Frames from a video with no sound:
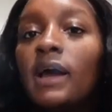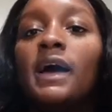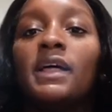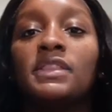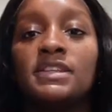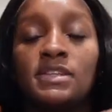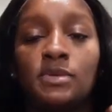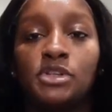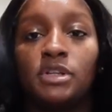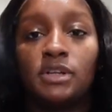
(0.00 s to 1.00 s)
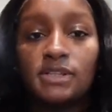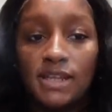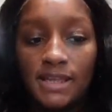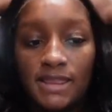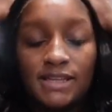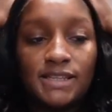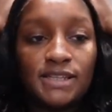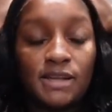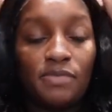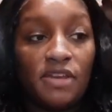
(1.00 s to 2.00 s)
And this is what she looks like. This is
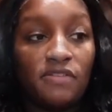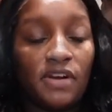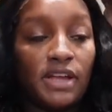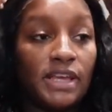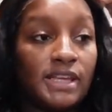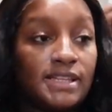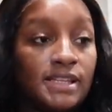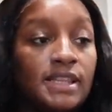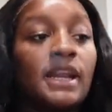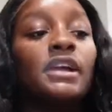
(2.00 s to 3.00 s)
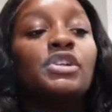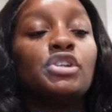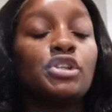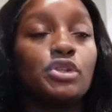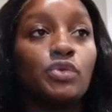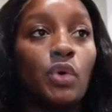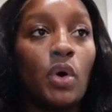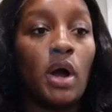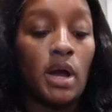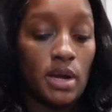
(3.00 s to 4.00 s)
something very easy that I could just throw
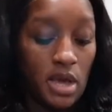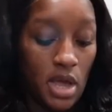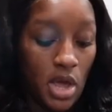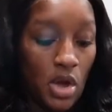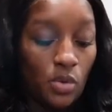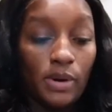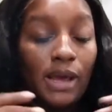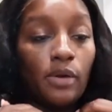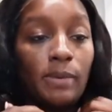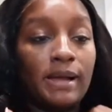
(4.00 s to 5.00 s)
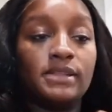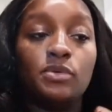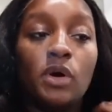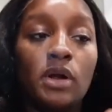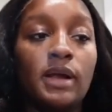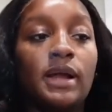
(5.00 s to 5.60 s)
on when I go back to work.